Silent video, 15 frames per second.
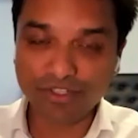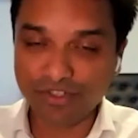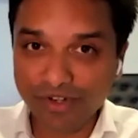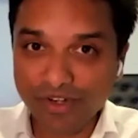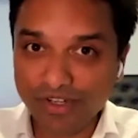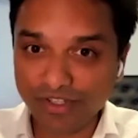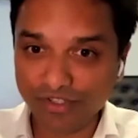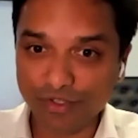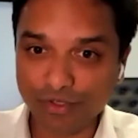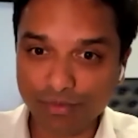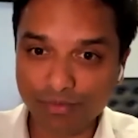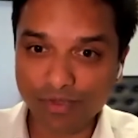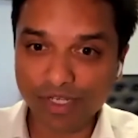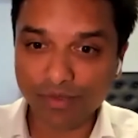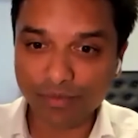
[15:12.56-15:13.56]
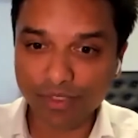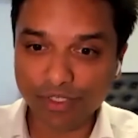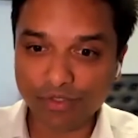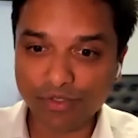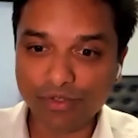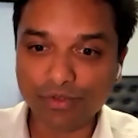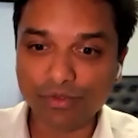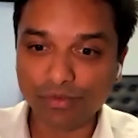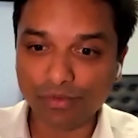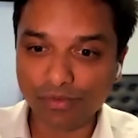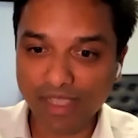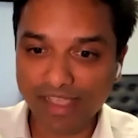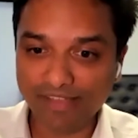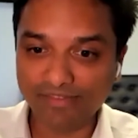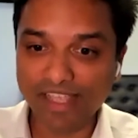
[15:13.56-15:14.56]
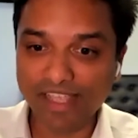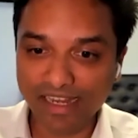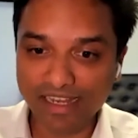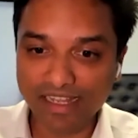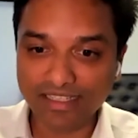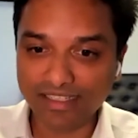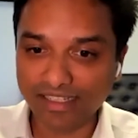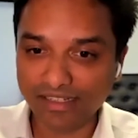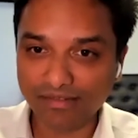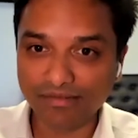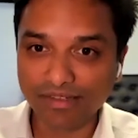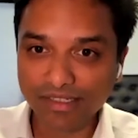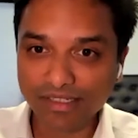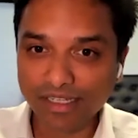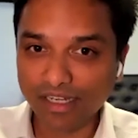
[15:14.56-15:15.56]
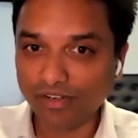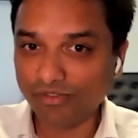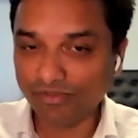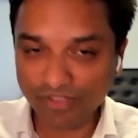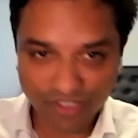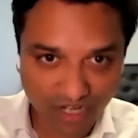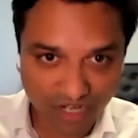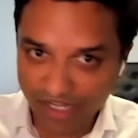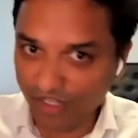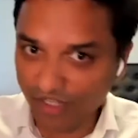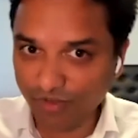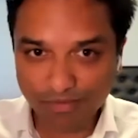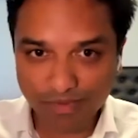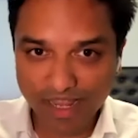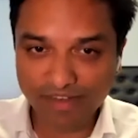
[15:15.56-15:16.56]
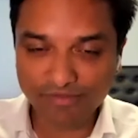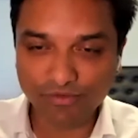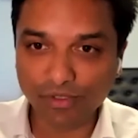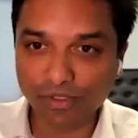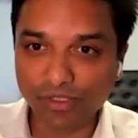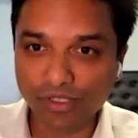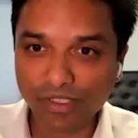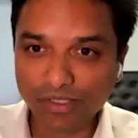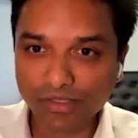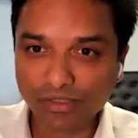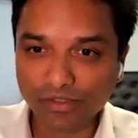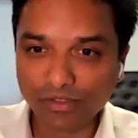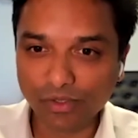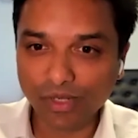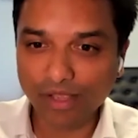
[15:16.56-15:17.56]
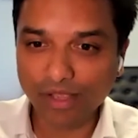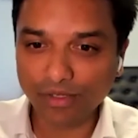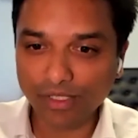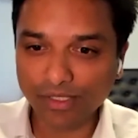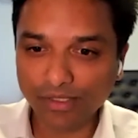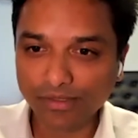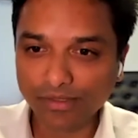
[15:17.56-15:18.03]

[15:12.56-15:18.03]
or shouldn't assume when you do have that list and starting to plan for rollout?